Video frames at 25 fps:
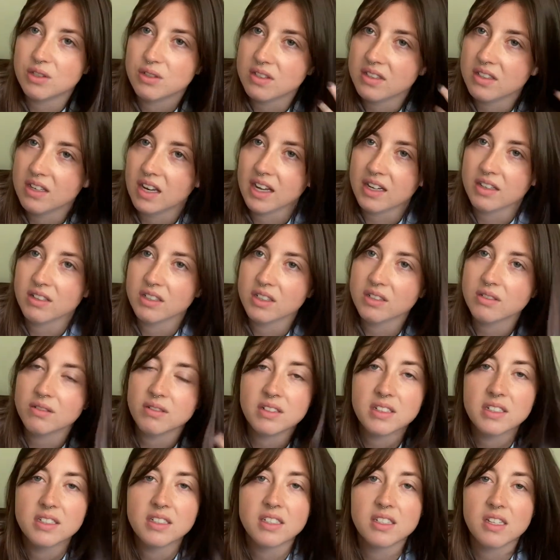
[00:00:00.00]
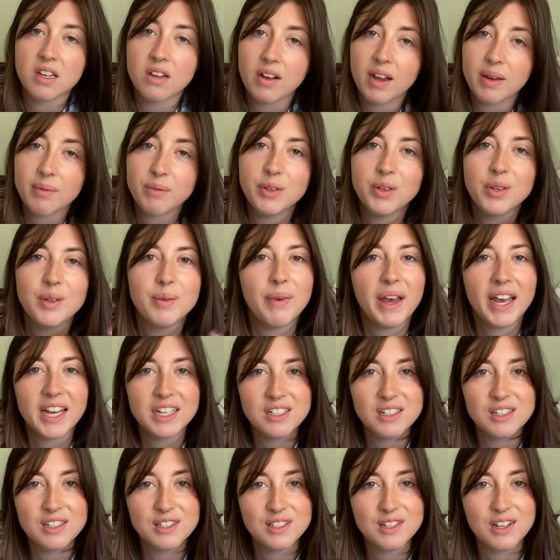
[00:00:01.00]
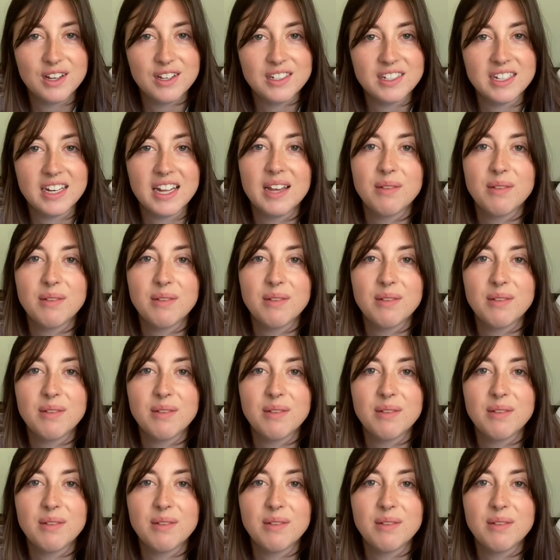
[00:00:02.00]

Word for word: I don't know. So I'm going back to the salon today.